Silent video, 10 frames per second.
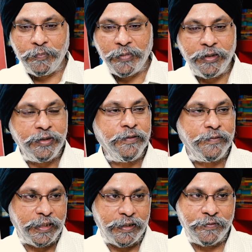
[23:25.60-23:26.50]
military
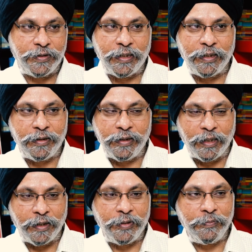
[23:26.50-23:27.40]
wives and the
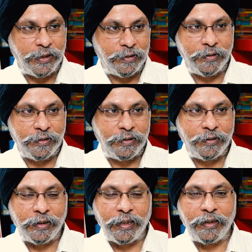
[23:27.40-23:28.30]
army mothers
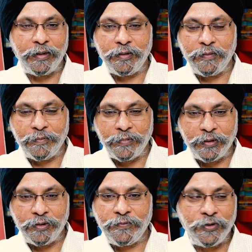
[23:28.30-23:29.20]
and the
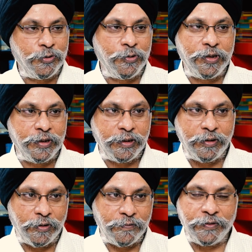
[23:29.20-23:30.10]
mothers of our soldiers
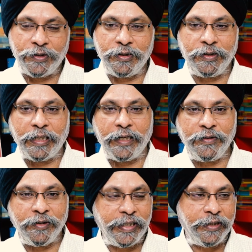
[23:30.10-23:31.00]
and officers have a
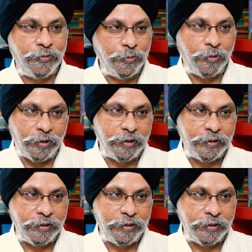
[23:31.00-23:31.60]
great role